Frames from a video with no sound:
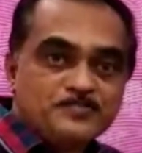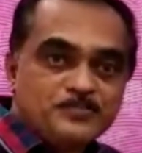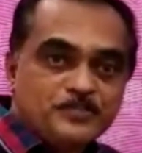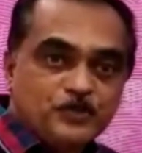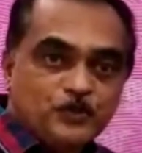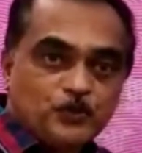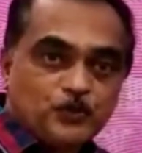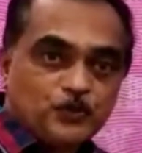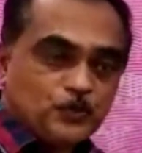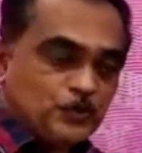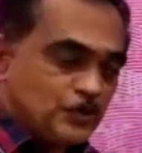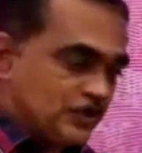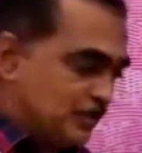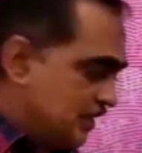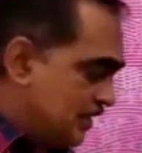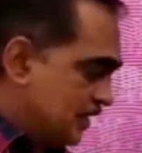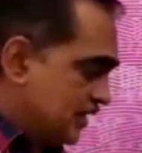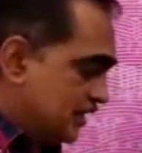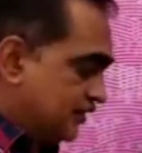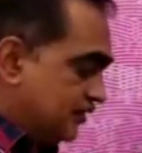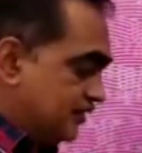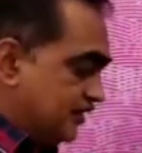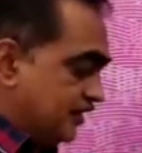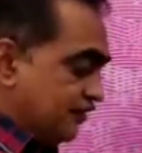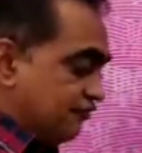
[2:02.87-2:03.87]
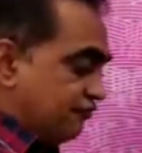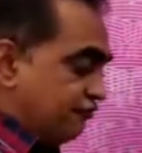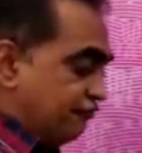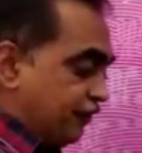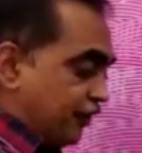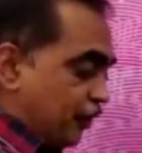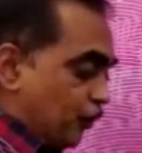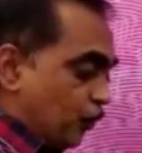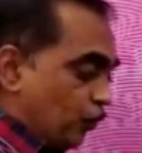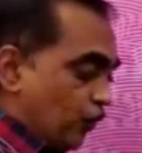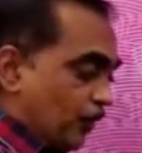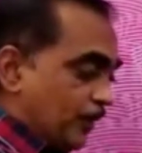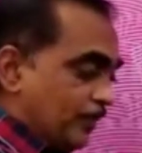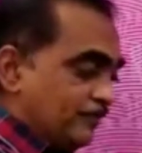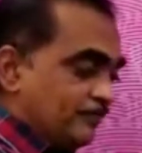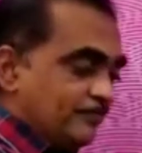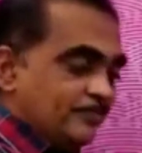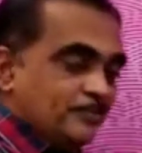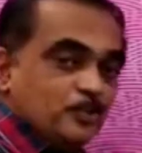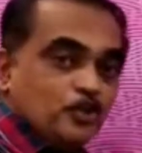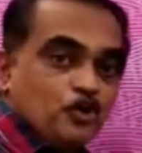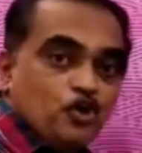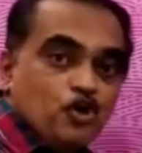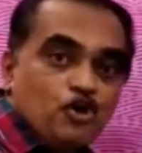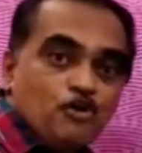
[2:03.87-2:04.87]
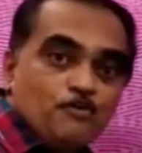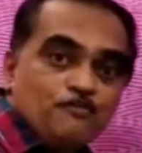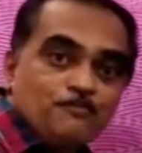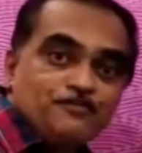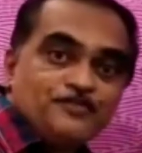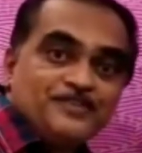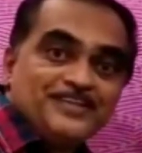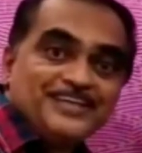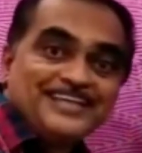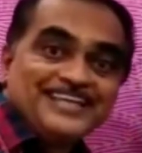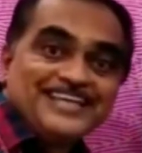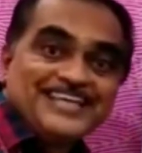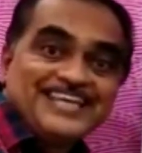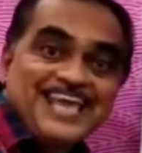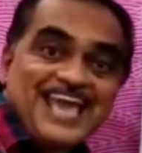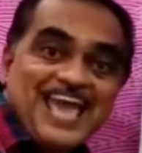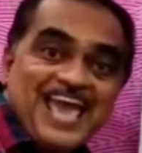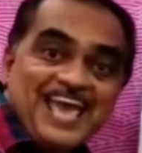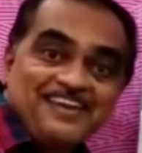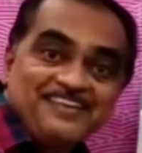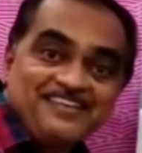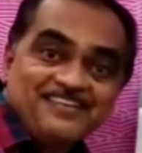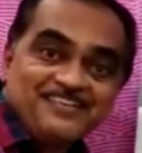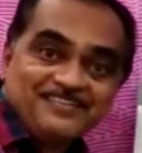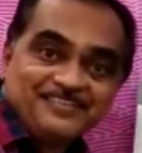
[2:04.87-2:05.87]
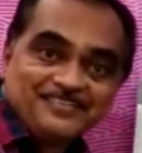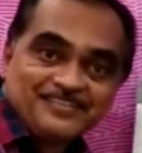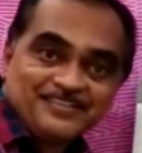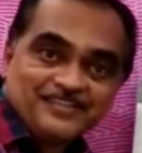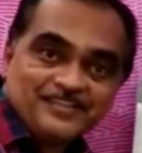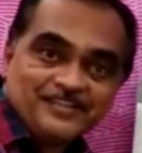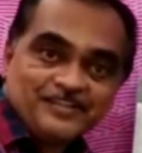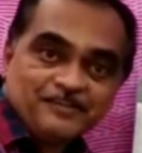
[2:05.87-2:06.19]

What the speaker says: 0, the frequency of the carrier,